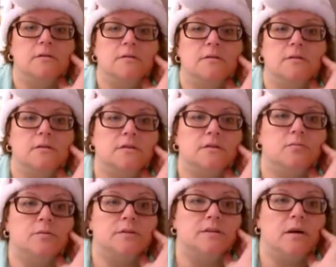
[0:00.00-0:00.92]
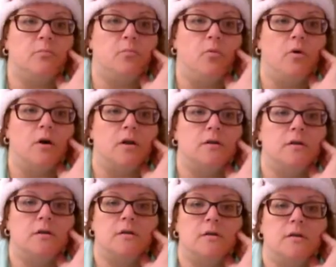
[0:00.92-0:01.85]
this was step 1,
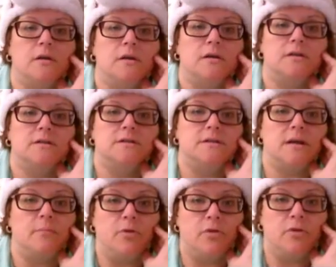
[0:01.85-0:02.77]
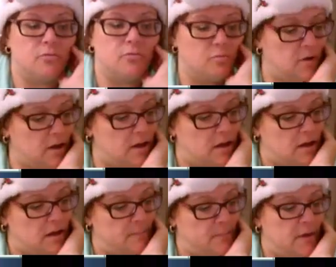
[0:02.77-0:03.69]
step
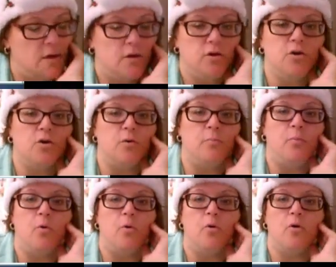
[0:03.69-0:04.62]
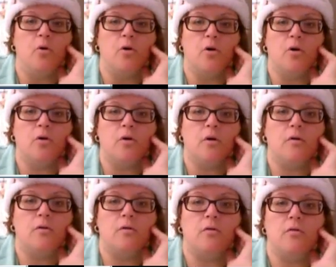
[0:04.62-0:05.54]
3, you'll pour
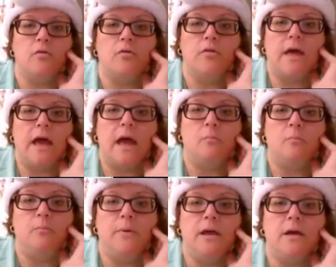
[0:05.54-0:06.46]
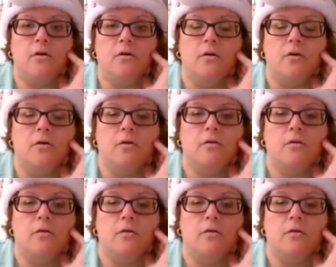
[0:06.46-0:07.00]
that beaker